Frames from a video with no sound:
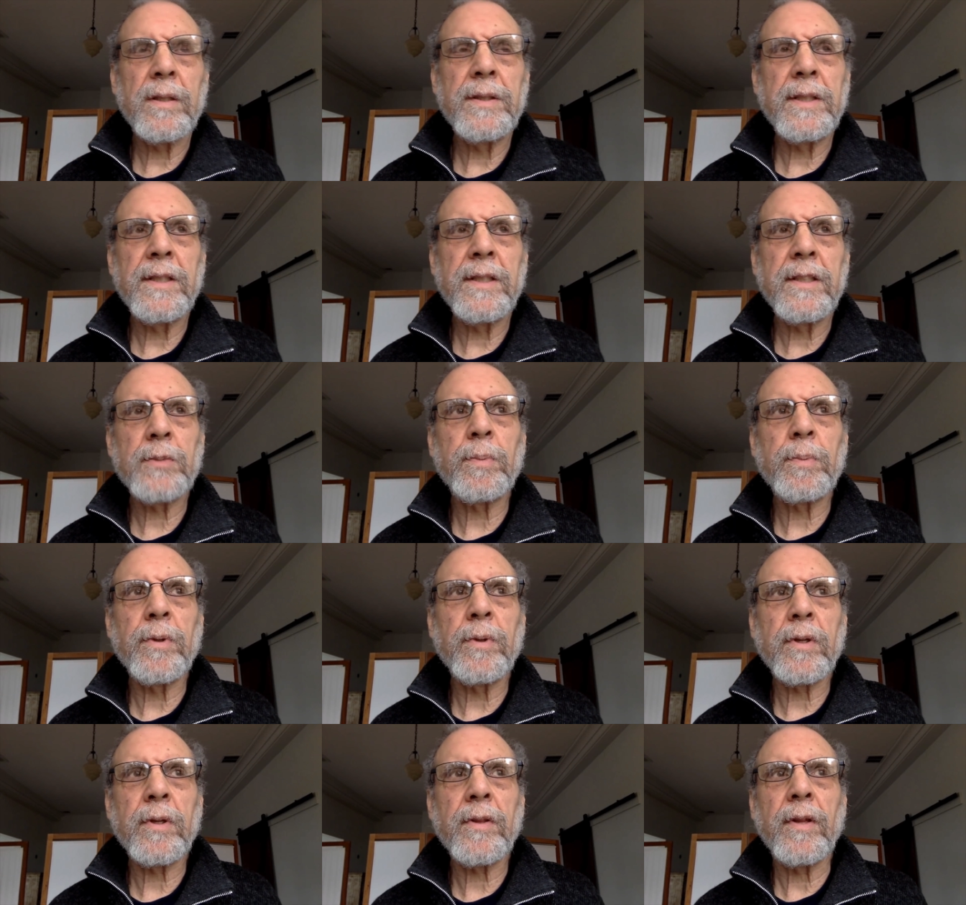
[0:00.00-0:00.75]
did
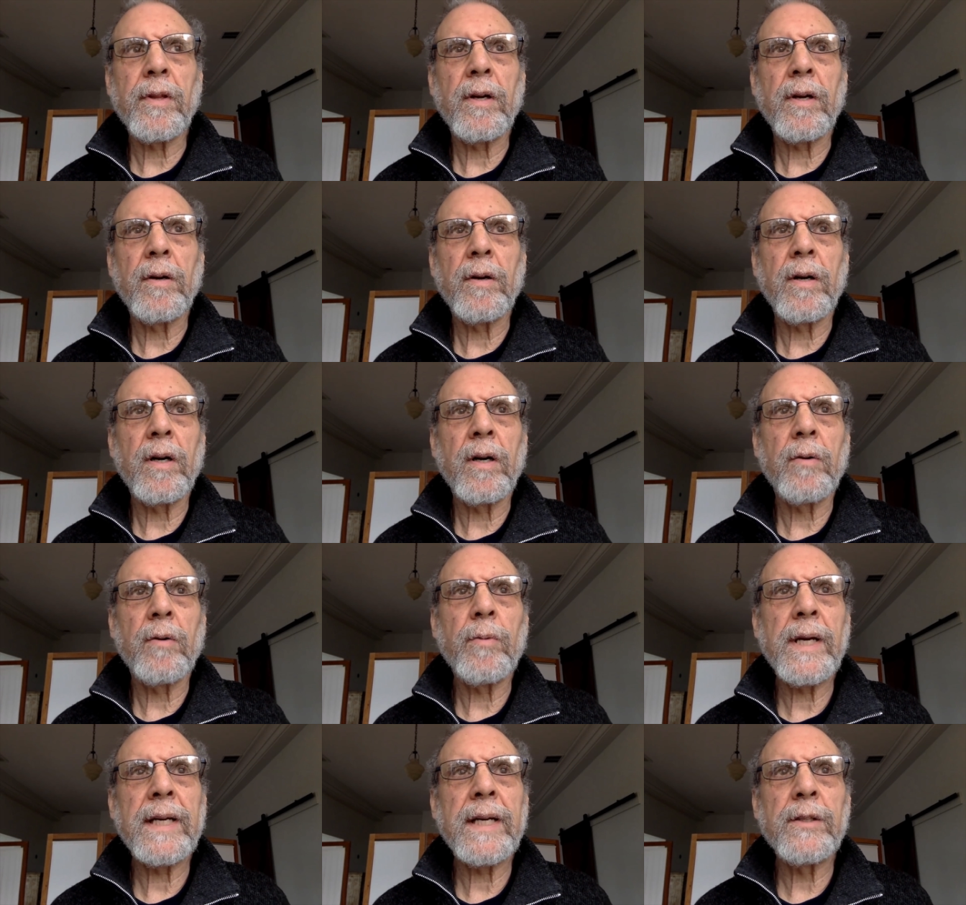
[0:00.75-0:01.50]
this book,
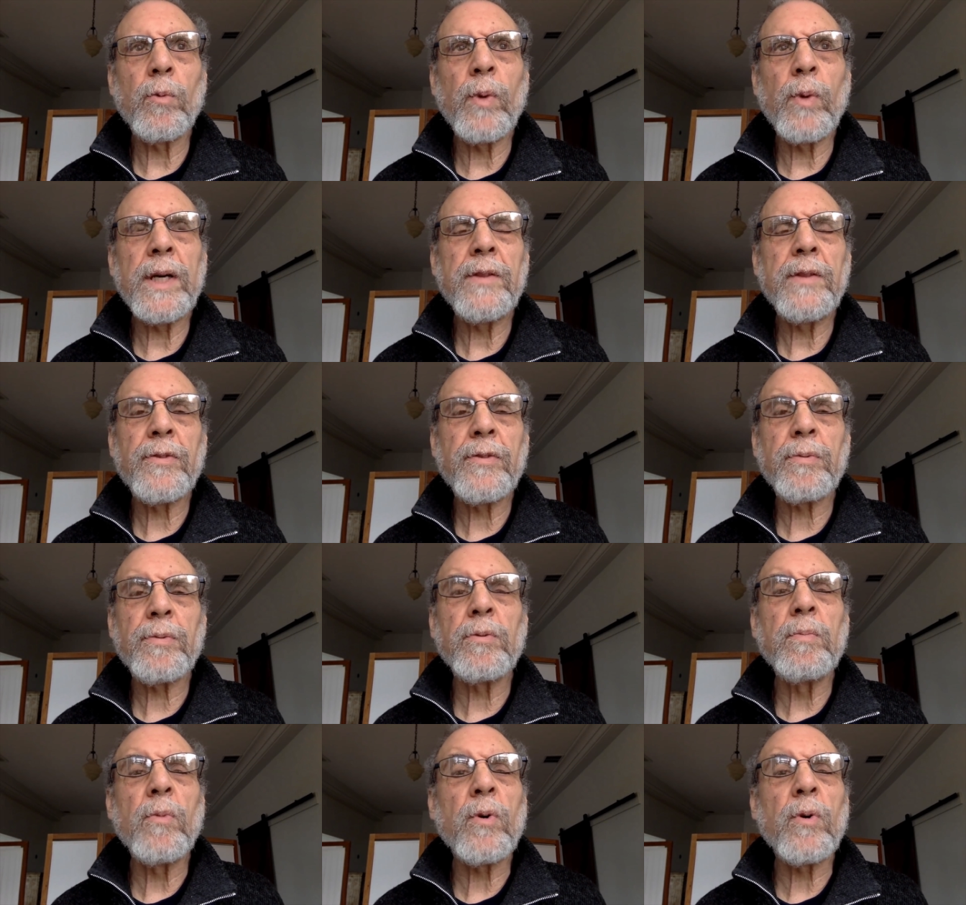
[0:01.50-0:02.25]
uh, we had to wade
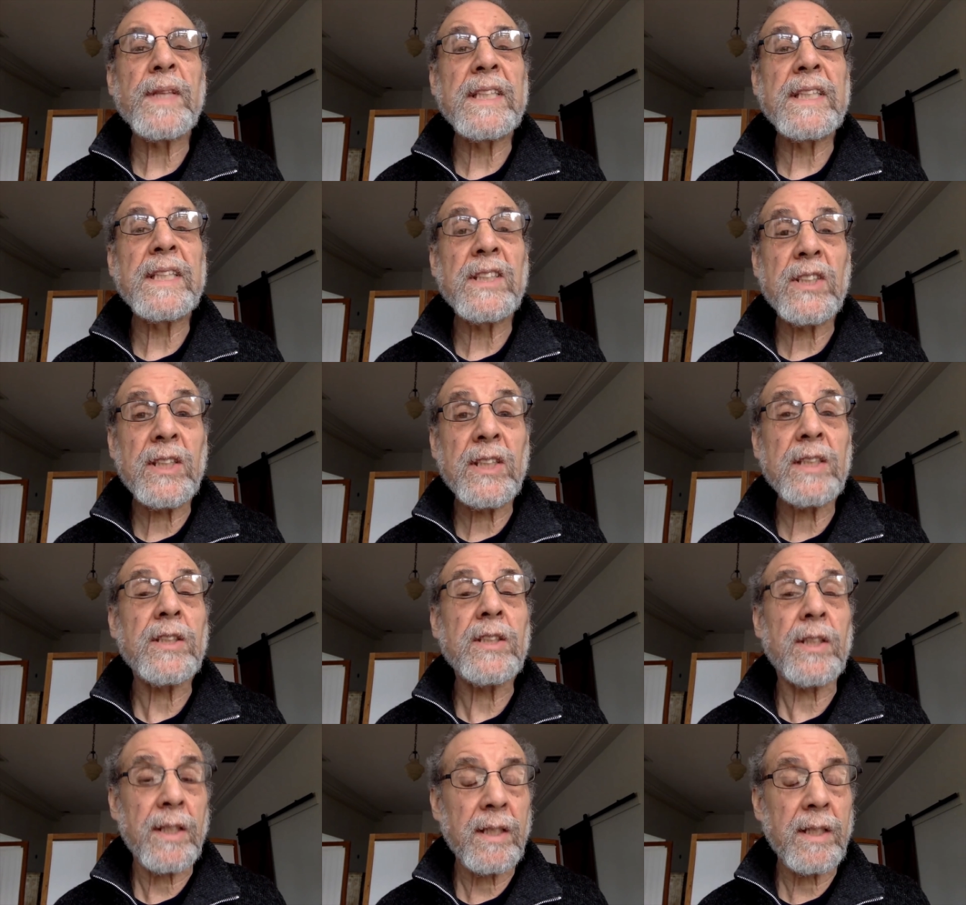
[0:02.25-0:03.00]
through more than
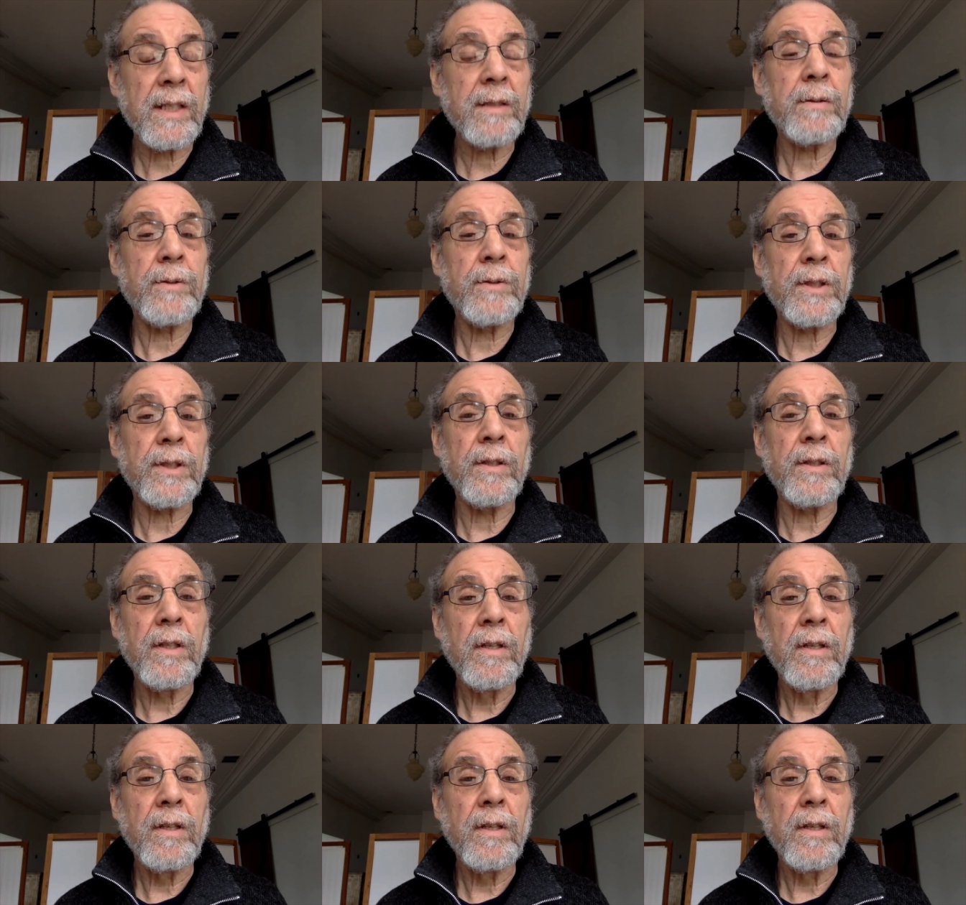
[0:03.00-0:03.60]
six thousand,